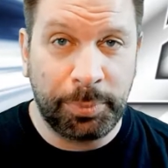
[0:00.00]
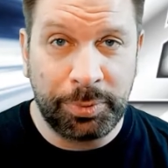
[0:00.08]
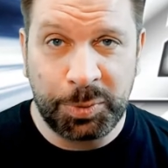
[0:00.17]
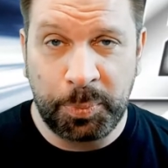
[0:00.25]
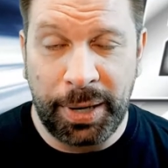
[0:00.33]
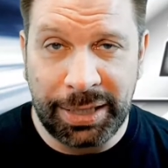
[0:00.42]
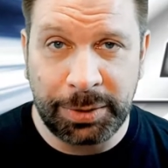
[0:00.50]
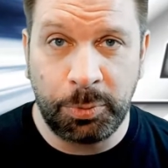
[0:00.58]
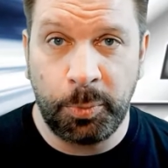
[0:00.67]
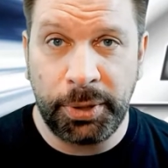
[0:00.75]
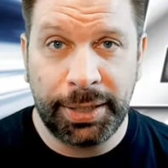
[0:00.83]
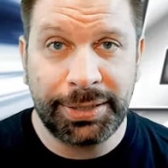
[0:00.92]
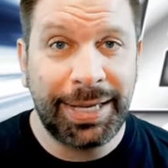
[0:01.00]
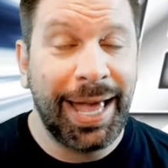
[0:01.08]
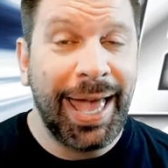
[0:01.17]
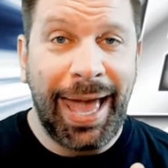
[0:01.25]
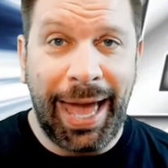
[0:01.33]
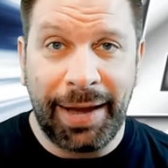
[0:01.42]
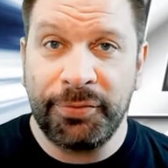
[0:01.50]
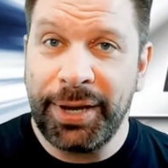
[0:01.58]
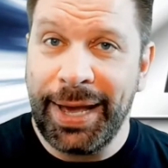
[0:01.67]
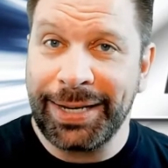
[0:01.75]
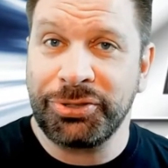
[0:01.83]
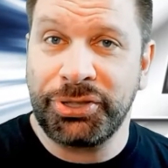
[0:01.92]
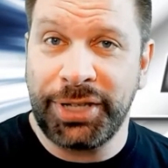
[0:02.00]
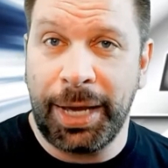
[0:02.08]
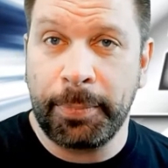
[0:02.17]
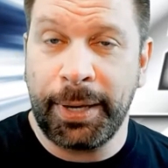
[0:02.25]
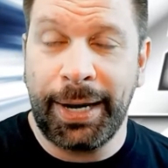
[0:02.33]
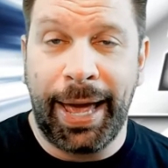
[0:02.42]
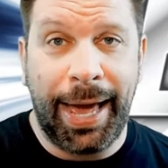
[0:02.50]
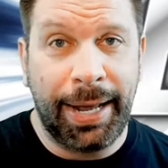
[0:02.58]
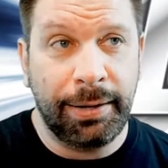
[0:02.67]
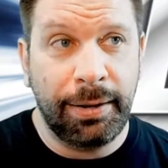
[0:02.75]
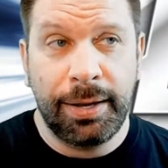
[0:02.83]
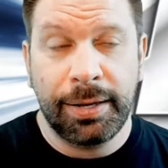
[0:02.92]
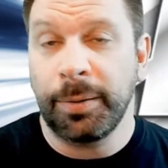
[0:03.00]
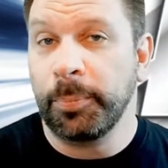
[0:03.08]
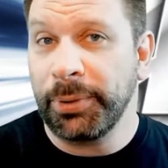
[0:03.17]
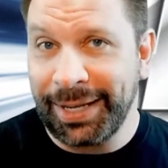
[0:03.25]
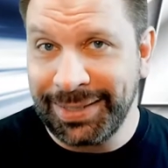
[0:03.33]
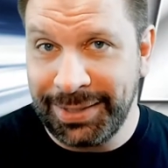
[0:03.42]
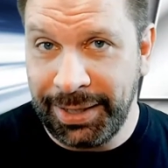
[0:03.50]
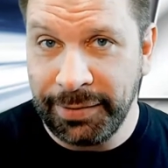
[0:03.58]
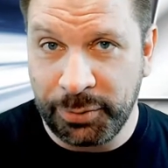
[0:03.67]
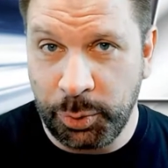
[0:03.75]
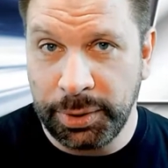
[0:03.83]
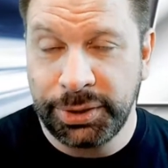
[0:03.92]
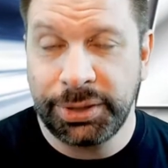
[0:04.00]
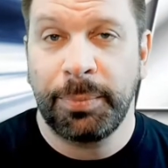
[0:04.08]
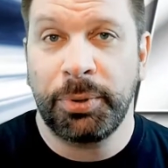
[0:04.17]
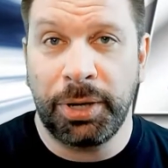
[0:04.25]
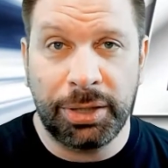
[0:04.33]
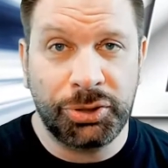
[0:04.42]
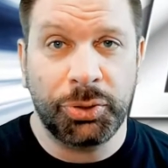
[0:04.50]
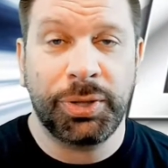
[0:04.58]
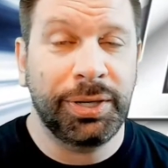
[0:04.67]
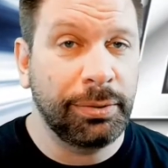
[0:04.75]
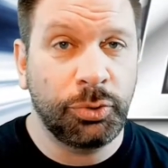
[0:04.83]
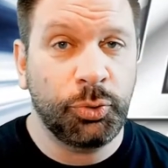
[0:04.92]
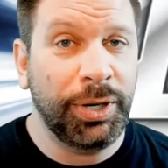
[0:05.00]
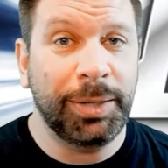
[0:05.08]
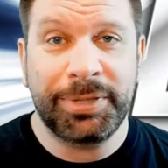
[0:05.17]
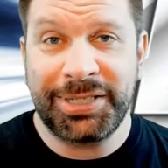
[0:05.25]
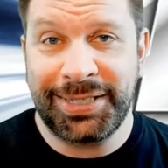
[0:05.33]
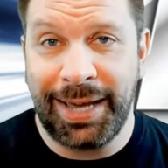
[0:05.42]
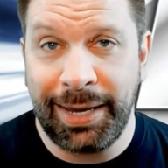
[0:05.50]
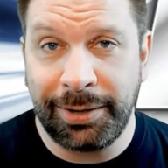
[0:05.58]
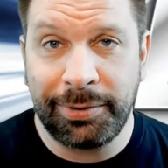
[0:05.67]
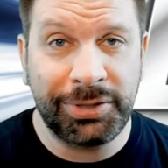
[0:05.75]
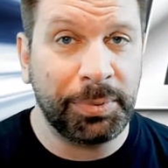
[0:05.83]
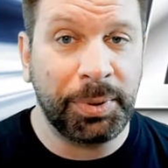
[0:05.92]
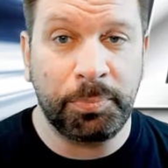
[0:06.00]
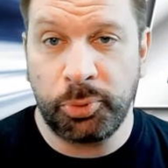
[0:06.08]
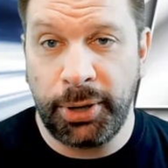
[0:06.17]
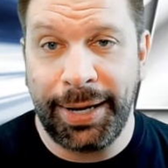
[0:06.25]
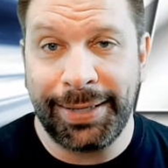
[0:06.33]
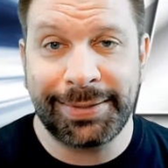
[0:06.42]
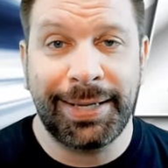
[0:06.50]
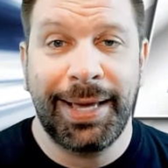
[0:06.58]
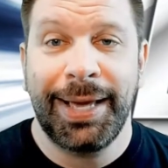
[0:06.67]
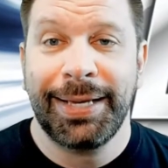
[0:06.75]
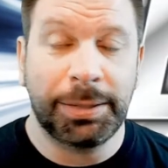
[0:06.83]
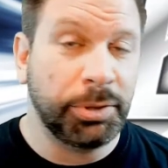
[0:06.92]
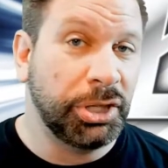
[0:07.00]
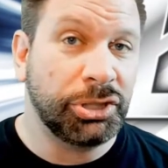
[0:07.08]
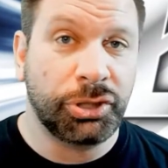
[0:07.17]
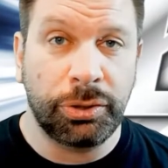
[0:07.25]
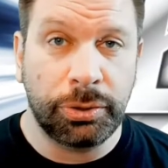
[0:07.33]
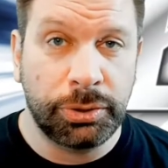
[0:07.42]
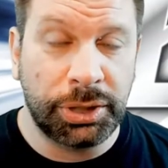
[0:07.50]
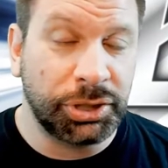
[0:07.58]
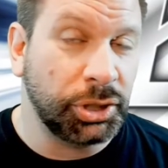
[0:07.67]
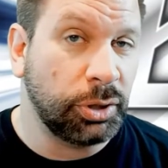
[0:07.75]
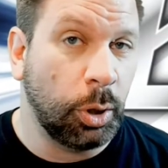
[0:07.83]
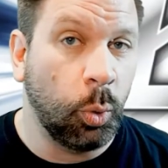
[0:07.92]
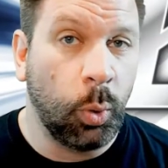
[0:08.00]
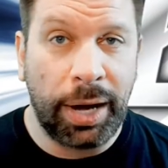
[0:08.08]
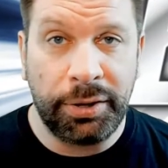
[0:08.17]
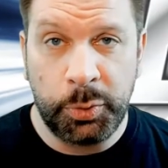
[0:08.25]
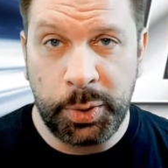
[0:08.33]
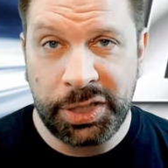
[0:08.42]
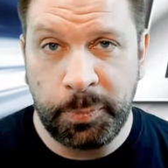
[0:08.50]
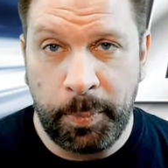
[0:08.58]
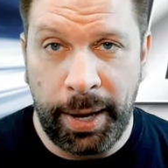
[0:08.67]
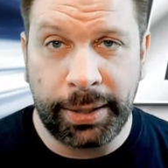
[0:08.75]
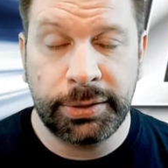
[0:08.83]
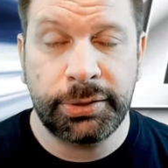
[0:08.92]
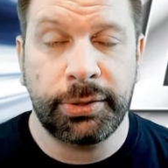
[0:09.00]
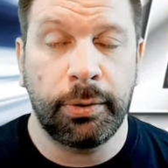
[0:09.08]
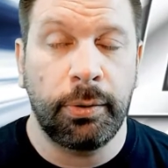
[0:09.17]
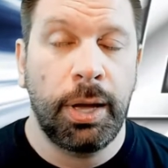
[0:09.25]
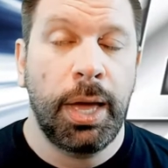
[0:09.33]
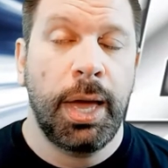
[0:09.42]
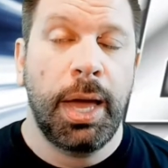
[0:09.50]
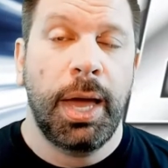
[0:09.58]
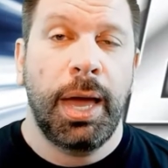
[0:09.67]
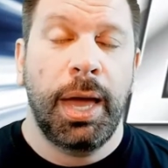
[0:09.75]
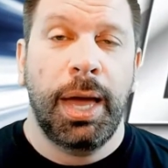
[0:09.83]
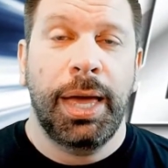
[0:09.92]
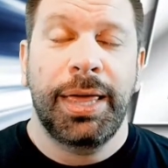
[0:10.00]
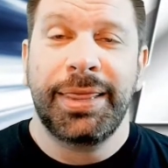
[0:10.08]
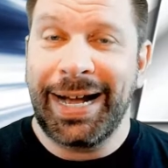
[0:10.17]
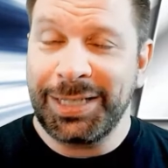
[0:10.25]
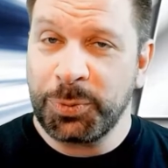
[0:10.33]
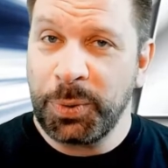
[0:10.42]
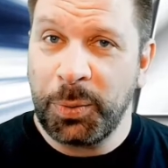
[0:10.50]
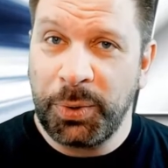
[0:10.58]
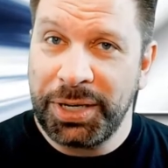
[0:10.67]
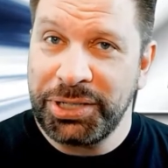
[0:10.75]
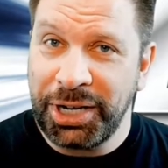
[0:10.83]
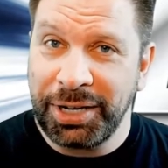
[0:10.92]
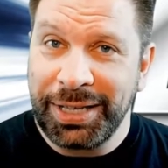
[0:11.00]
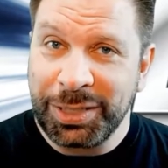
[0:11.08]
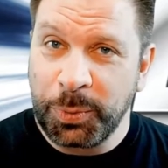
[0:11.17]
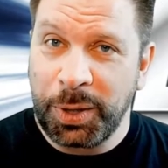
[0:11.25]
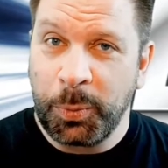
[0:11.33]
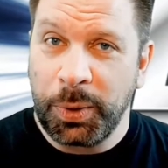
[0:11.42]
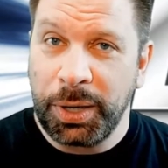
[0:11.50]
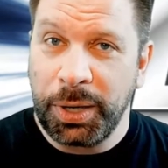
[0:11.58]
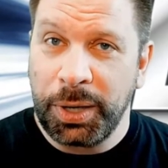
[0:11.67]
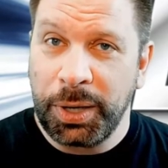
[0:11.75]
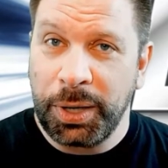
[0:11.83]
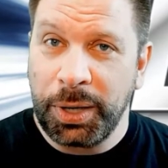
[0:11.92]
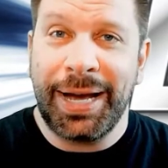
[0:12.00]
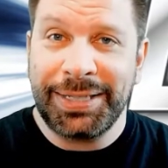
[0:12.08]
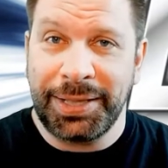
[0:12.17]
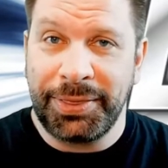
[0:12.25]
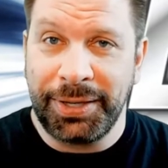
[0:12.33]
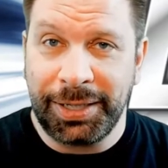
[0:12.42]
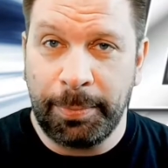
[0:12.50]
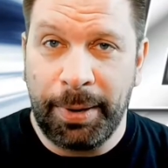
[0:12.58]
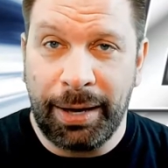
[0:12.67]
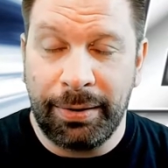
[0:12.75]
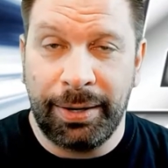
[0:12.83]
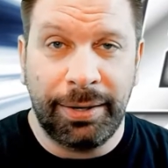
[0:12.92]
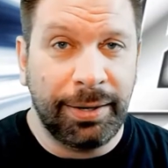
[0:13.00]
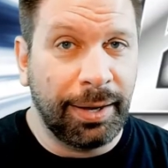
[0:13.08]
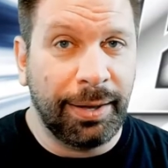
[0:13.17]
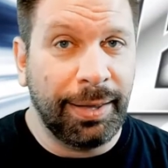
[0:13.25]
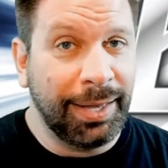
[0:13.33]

as possible because every extra step can add complexity, of course, but also can create a mistake or something breaks, something doesn't go how you expect. So that's what I wanted to share. And that's what I wanted you guys to think about. And uh,